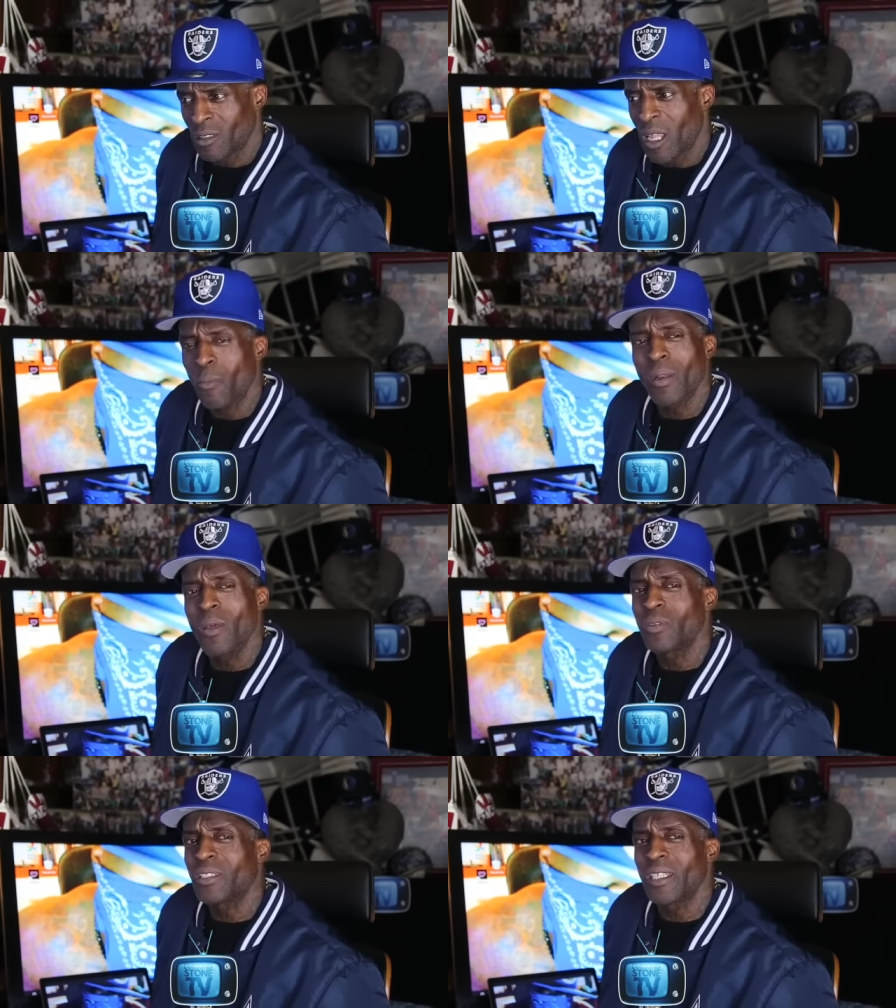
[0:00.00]
That
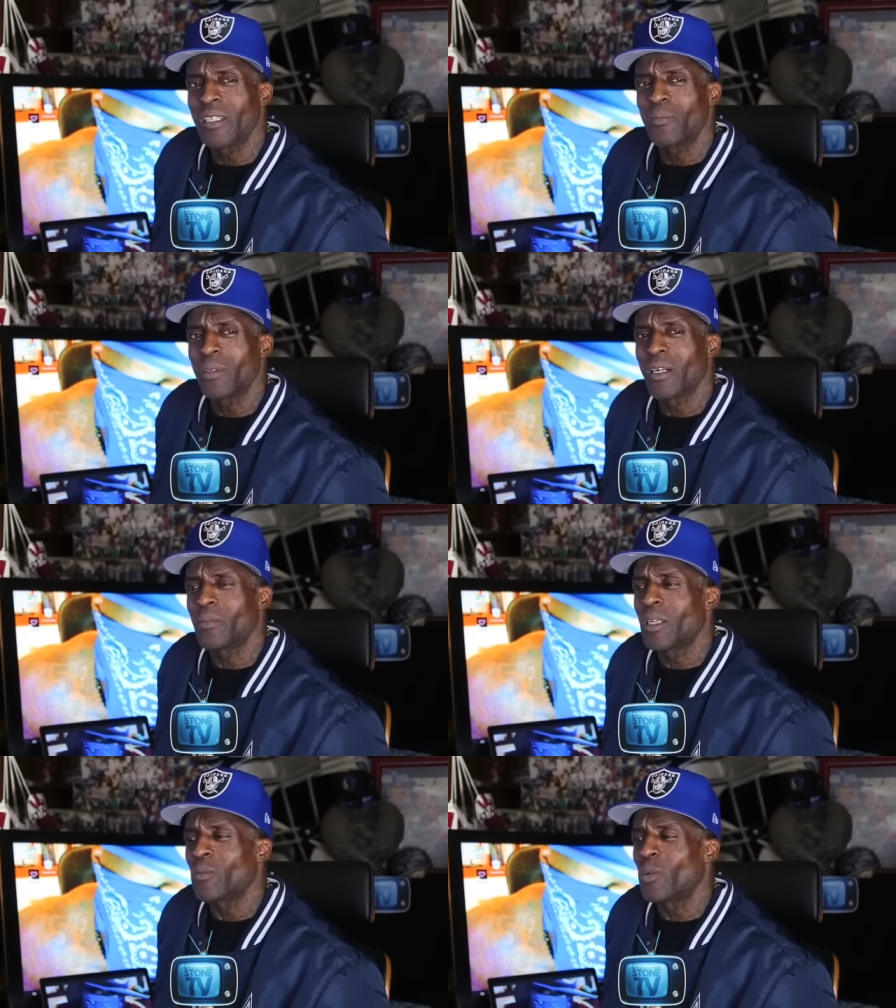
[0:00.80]
play was set up, big
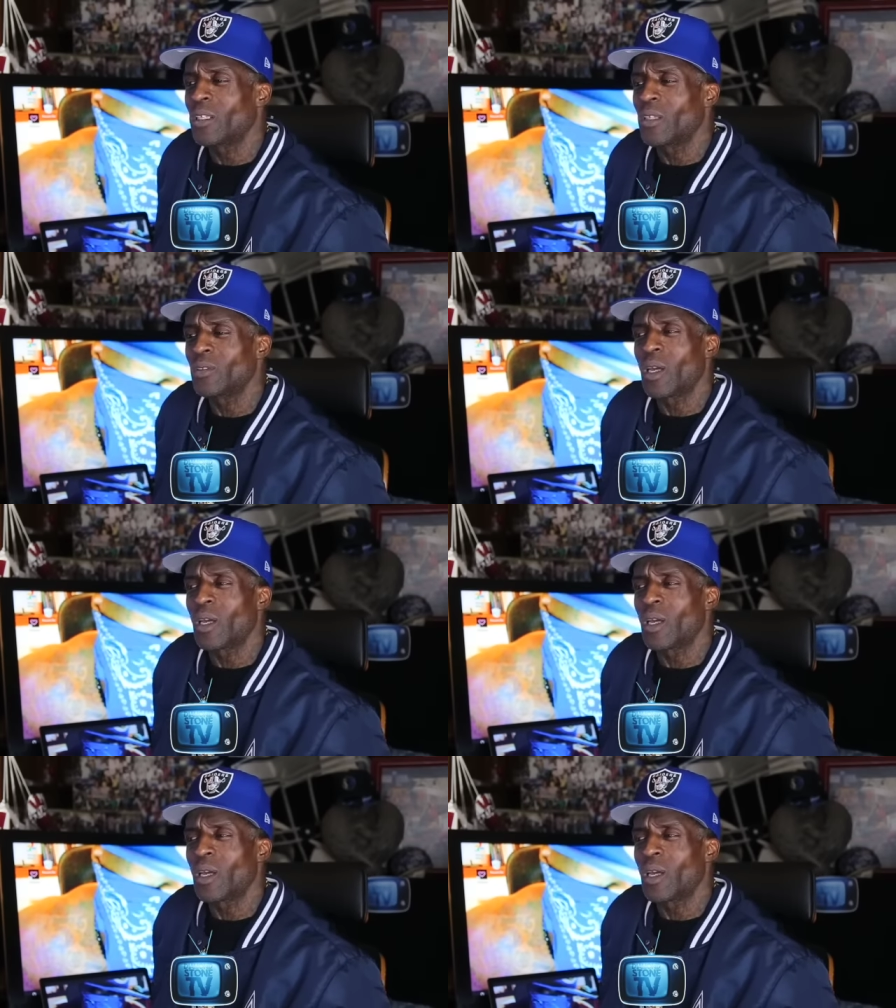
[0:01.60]
homie. That wasn't